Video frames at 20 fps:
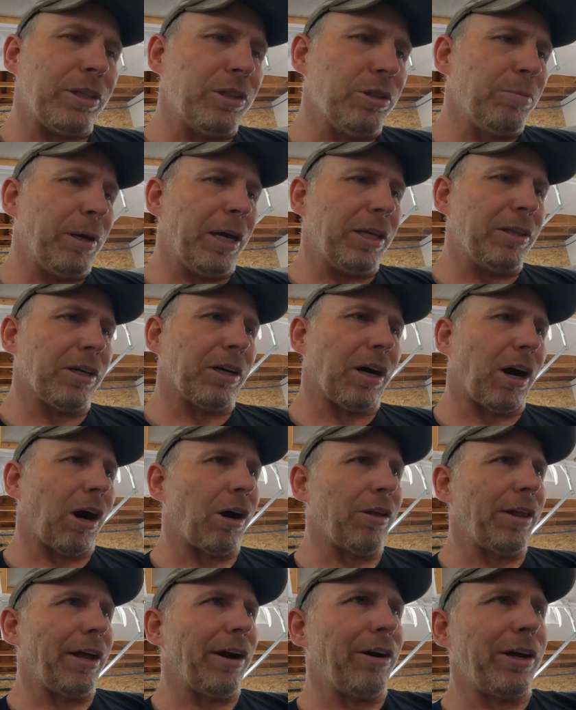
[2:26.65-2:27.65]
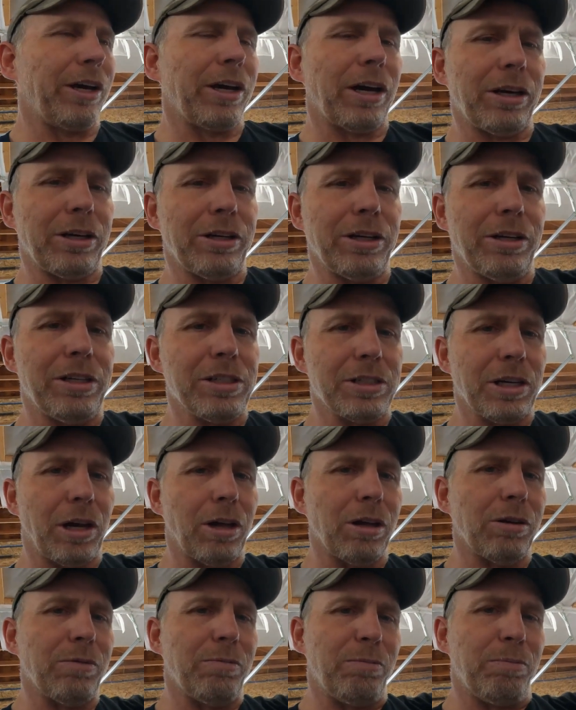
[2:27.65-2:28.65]
I do paint the car, they already got a good
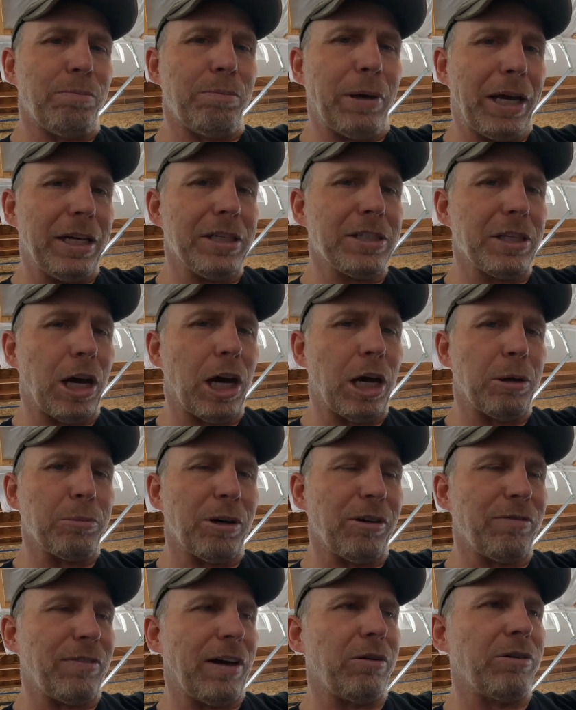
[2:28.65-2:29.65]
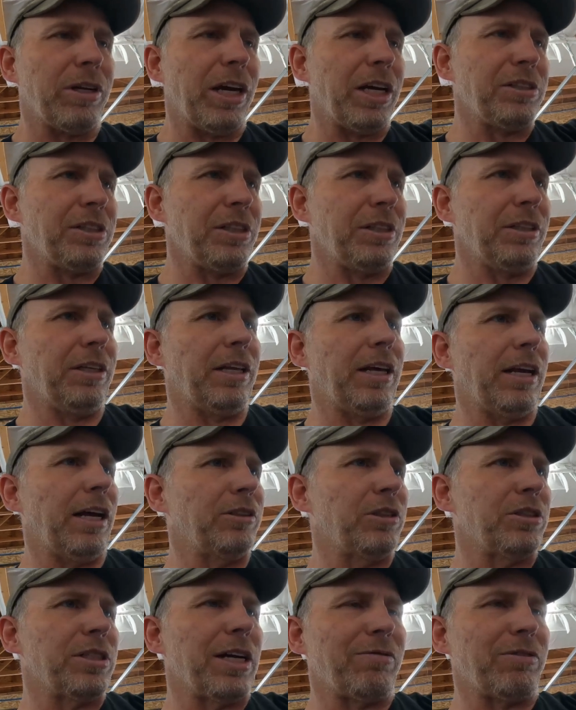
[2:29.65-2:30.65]
solid base on them or a foundation that
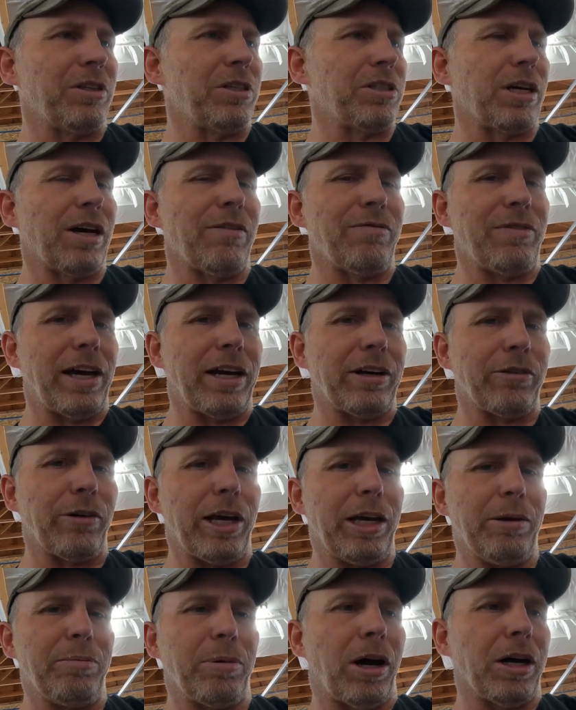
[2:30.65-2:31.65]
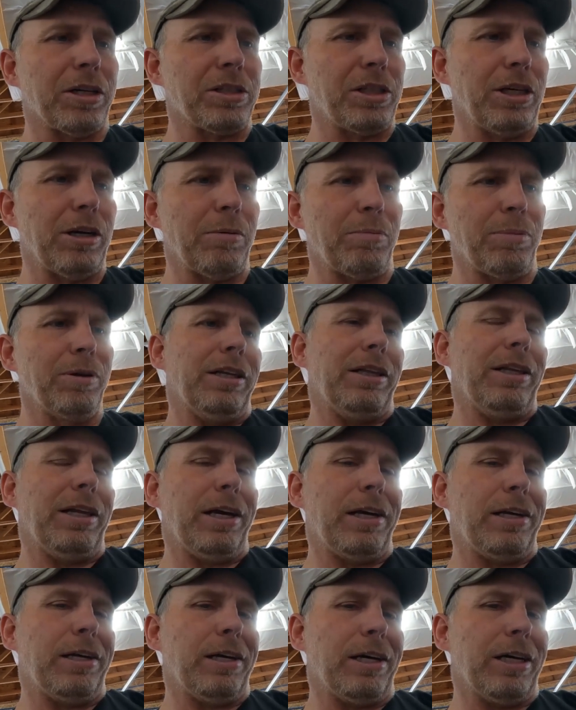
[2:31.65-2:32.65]
I'll just have to scuff that gray epoxy up and
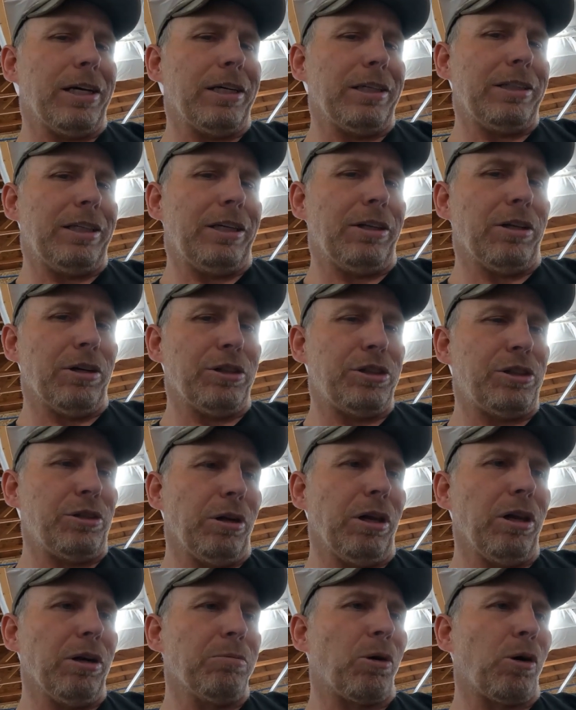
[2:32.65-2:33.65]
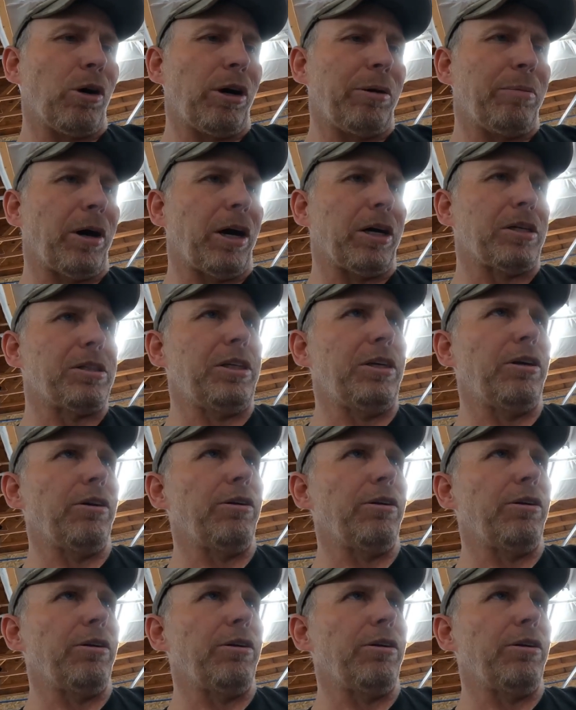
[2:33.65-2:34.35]
then either shoot a little more epoxy,